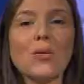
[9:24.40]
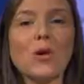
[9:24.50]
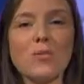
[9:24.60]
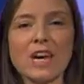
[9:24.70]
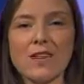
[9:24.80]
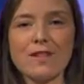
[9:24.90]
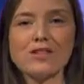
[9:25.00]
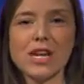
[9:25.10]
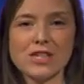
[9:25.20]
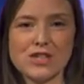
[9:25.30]
When we cover
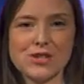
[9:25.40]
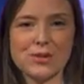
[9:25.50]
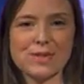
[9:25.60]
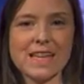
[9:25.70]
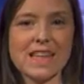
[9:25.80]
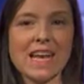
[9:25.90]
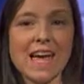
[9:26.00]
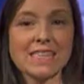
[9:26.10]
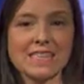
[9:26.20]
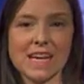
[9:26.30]
judging tools in the
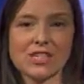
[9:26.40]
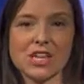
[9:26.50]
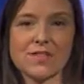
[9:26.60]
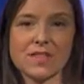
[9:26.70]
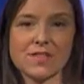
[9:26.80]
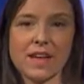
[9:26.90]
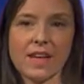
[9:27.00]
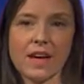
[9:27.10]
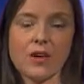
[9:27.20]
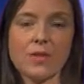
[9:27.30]
next section of this
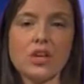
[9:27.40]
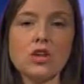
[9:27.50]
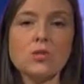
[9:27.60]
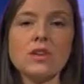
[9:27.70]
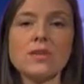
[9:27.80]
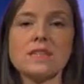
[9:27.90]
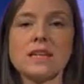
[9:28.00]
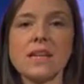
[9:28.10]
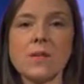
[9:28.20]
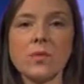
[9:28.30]
video, you will notice a
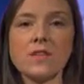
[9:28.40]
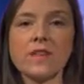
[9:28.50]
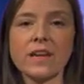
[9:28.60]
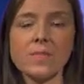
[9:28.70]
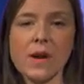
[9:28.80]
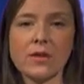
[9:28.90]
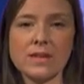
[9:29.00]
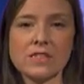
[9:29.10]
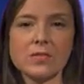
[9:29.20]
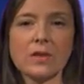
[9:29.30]
number of the
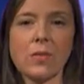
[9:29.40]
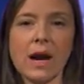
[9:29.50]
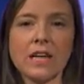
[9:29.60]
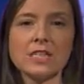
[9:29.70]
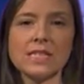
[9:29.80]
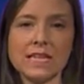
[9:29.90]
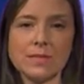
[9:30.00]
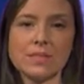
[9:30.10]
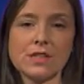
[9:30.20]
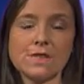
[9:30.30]
components required
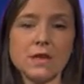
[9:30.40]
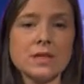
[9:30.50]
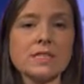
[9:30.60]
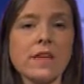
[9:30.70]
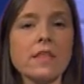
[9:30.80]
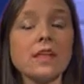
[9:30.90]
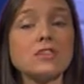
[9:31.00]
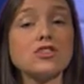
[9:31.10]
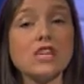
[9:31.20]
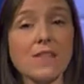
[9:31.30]
teams to focus on the
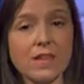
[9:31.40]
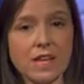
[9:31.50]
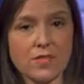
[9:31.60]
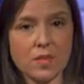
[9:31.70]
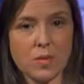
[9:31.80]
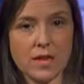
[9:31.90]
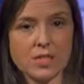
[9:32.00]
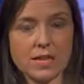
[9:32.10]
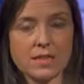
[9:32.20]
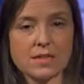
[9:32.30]
longevity of their
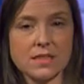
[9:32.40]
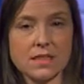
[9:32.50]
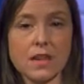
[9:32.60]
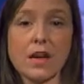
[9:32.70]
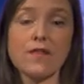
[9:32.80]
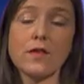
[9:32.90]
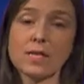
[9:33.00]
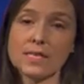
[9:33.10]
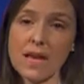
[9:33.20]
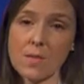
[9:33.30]
projects. For
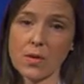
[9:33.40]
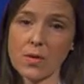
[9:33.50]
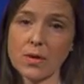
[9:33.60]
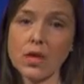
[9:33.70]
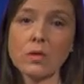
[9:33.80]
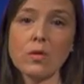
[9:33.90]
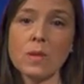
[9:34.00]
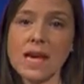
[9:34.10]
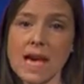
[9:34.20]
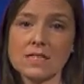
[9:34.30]
example, you will
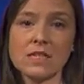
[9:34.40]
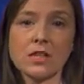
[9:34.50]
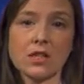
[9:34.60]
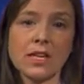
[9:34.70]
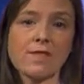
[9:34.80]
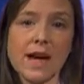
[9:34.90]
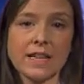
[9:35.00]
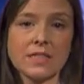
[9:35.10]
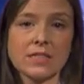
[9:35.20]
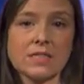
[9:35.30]
be asked to look at
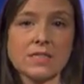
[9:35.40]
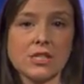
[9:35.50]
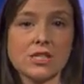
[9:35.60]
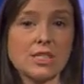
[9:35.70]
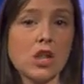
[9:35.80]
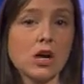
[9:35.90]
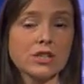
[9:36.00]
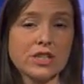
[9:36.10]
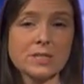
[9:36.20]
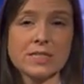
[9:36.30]
factors such as
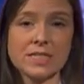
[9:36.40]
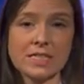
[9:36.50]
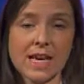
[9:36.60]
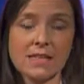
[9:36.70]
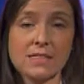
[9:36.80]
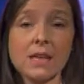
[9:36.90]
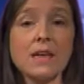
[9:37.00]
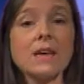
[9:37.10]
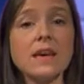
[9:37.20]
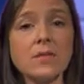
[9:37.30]
long-term success
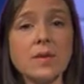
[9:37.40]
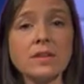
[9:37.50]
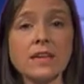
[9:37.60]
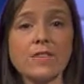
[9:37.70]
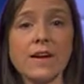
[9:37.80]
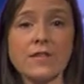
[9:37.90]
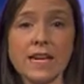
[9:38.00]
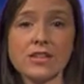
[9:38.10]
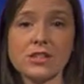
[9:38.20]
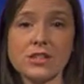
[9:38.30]
and building a
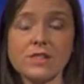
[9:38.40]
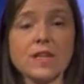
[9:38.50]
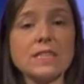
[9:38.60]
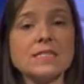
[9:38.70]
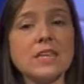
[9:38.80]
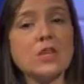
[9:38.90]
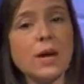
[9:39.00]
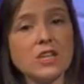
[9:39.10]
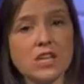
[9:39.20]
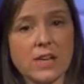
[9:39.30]
foundation for
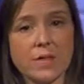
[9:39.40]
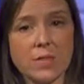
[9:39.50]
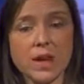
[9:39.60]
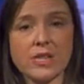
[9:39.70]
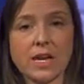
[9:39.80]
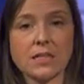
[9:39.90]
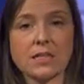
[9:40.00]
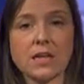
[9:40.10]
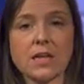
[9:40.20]
continuation of a project.